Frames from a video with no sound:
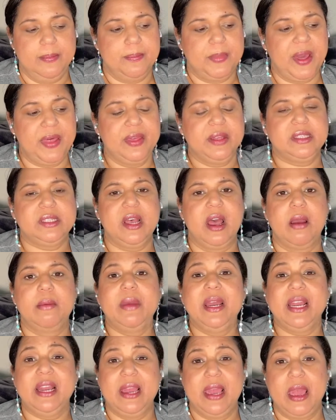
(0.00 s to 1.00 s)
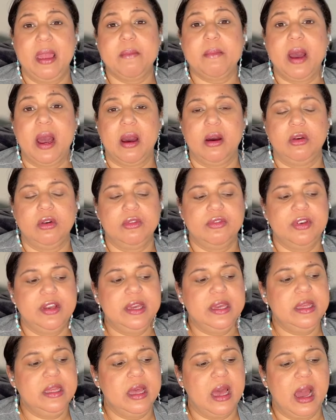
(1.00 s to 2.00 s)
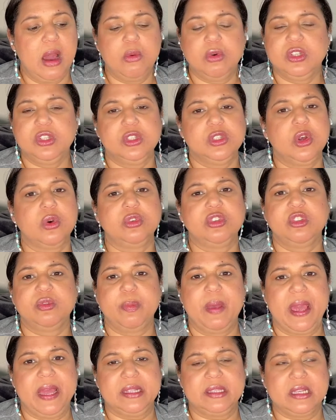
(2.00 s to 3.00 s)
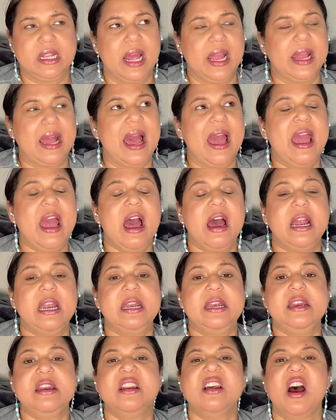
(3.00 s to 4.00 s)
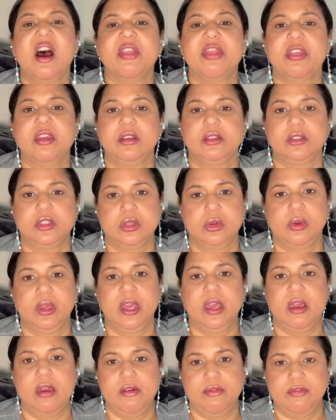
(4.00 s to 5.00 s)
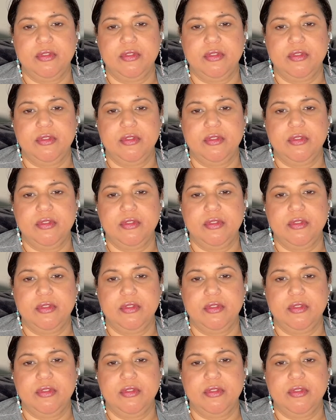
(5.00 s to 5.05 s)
By the time I came out of it, I was so spent, like I had nothing to give.